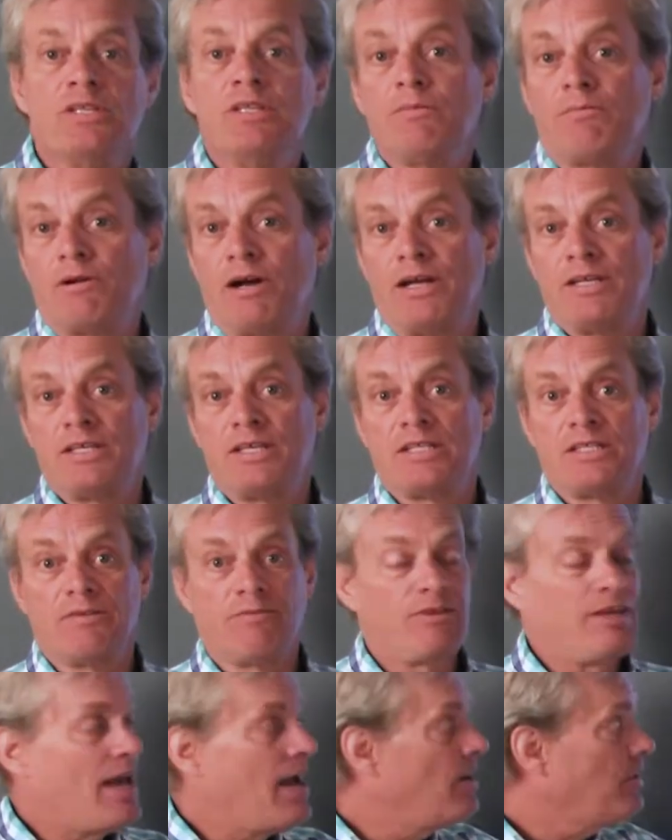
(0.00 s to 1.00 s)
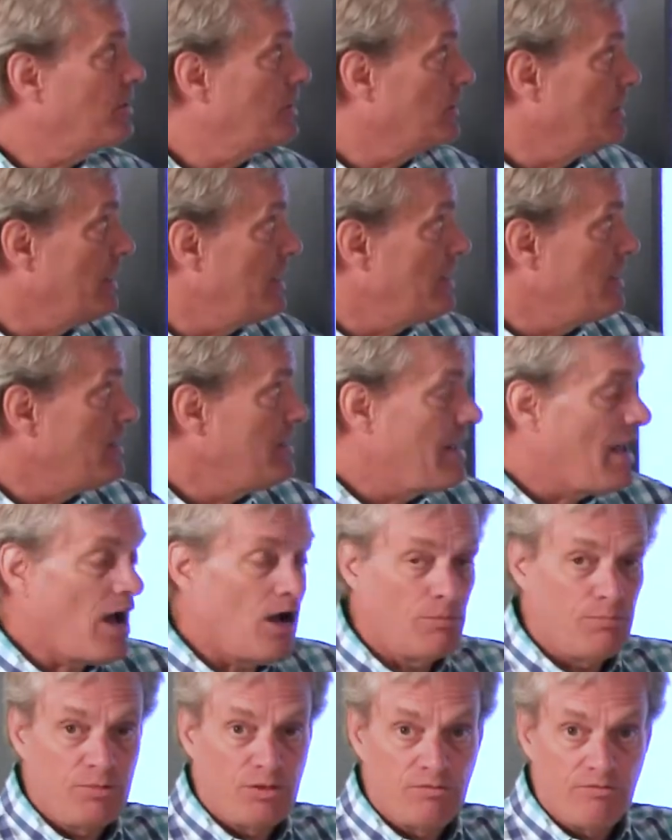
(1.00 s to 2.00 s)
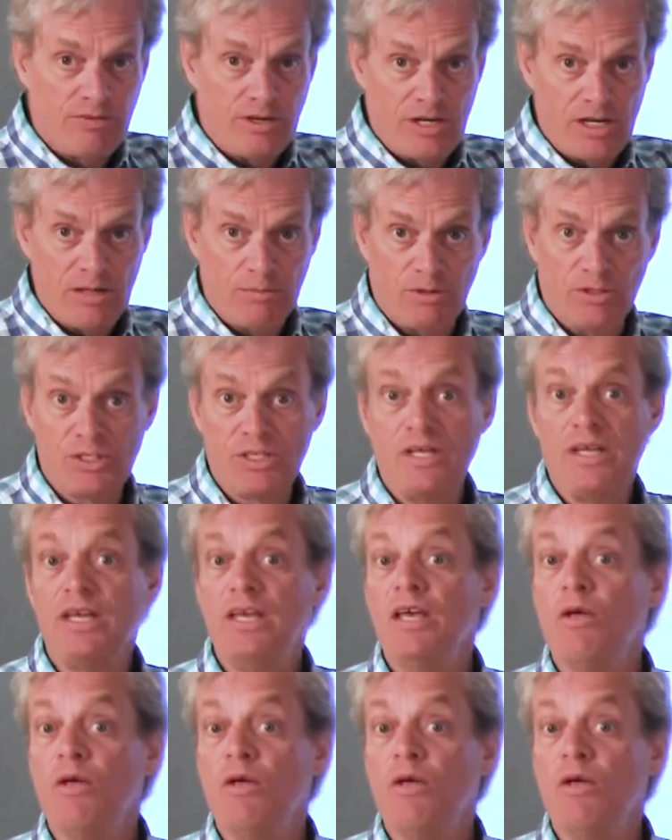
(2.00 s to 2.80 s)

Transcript: in the process of calculating the output variables,